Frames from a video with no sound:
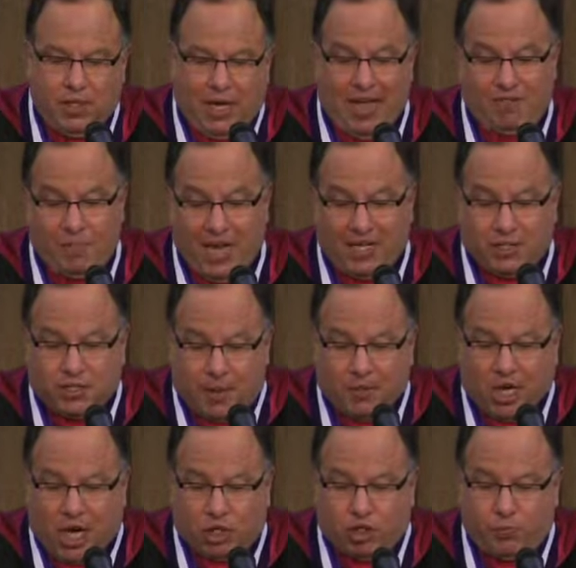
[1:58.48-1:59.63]
I have made some
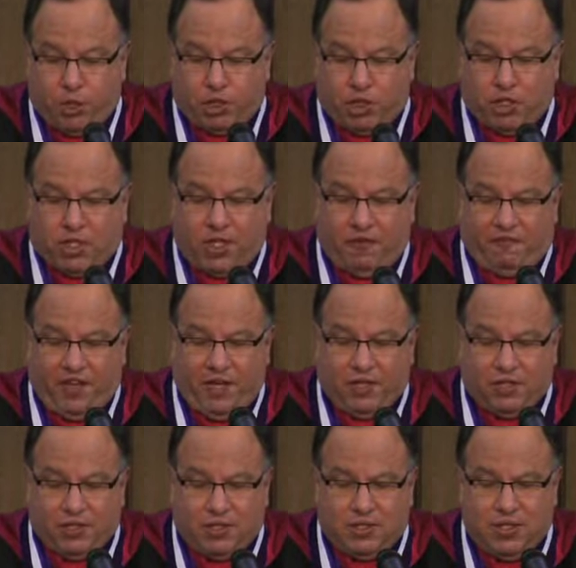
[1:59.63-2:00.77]
contributions to the
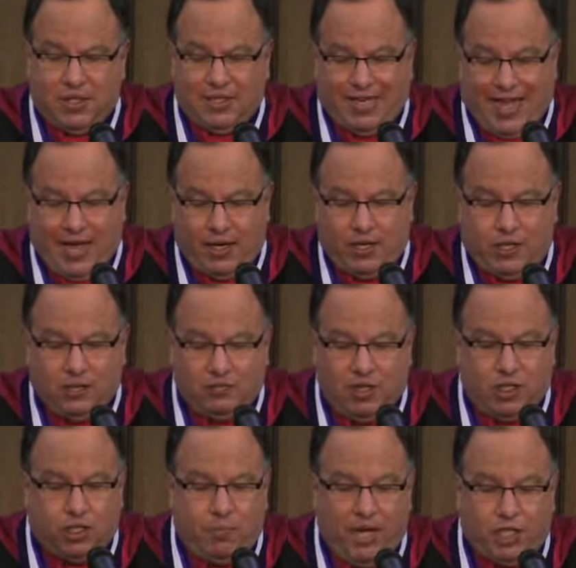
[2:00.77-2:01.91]
fields Dan
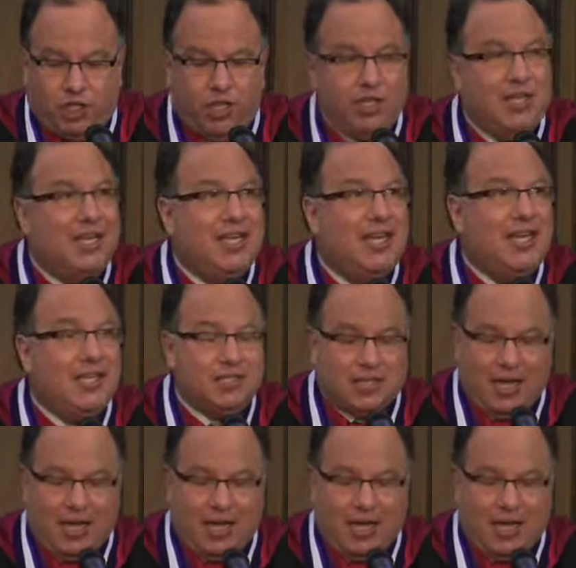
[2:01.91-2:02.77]
Linzer mentioned in his